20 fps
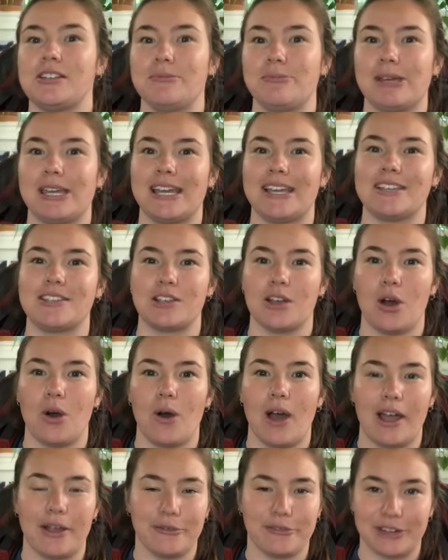to me, so
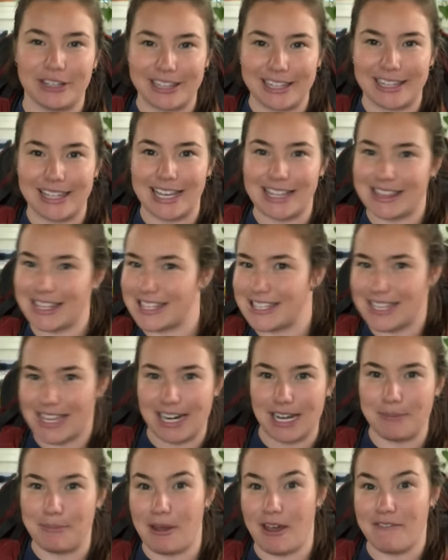I really like the
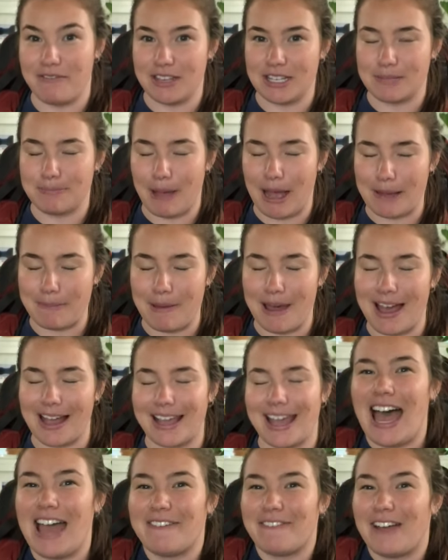setup of this backpack.
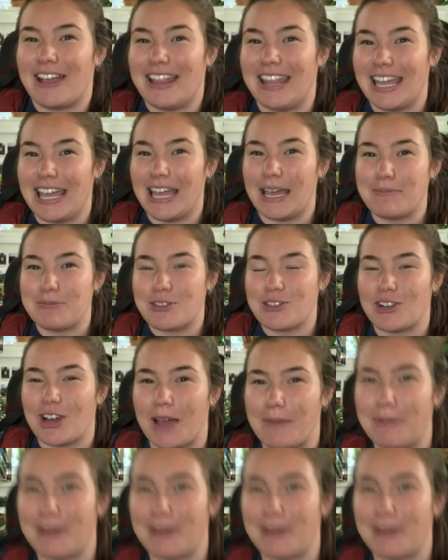I find the hip strap